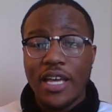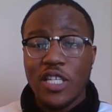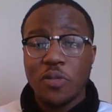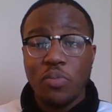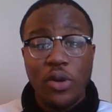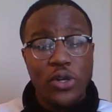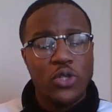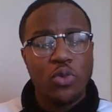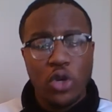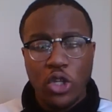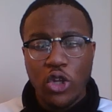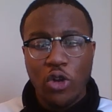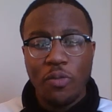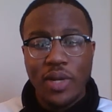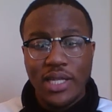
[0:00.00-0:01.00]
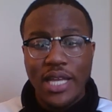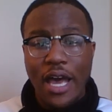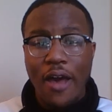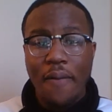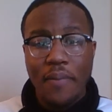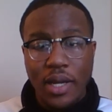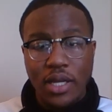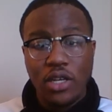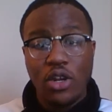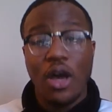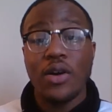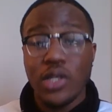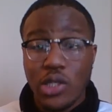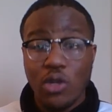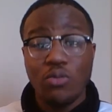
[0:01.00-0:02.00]
spirits were a little bit down, but
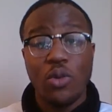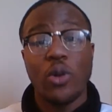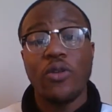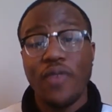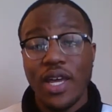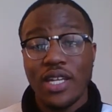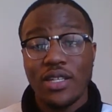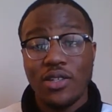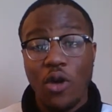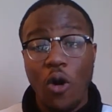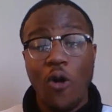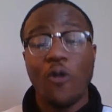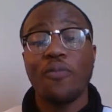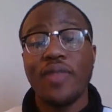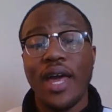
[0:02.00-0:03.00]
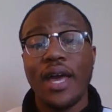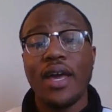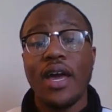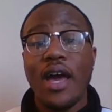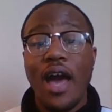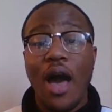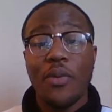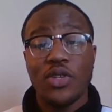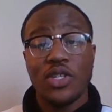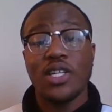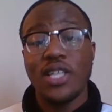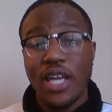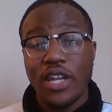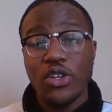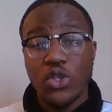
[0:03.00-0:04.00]
I was still motivated to hope that I was going
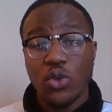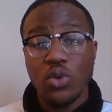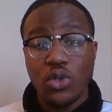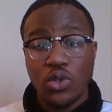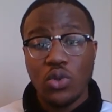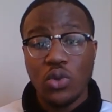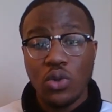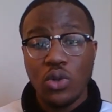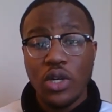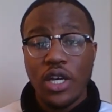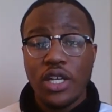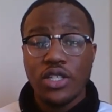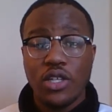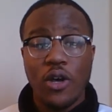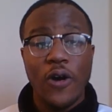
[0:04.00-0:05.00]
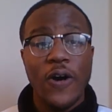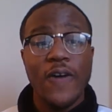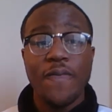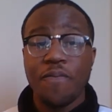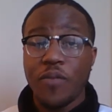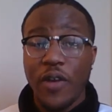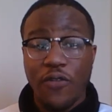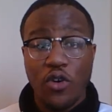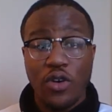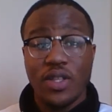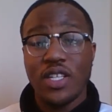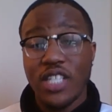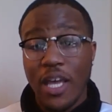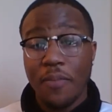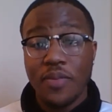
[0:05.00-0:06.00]
to get into a school. So if you're in
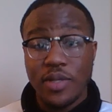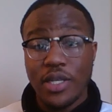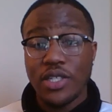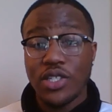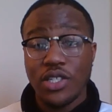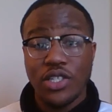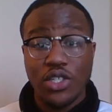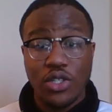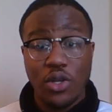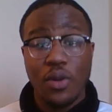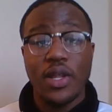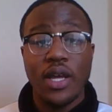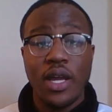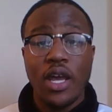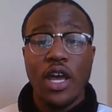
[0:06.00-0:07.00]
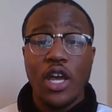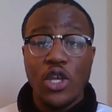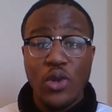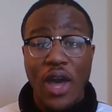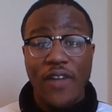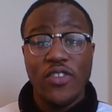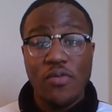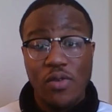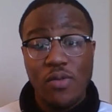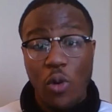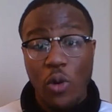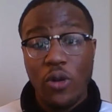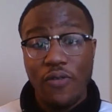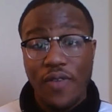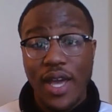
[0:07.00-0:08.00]
the same position, just know that you have to be
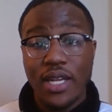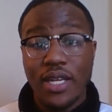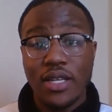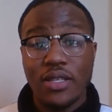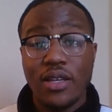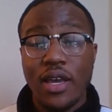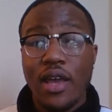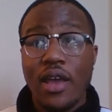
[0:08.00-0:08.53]
motivated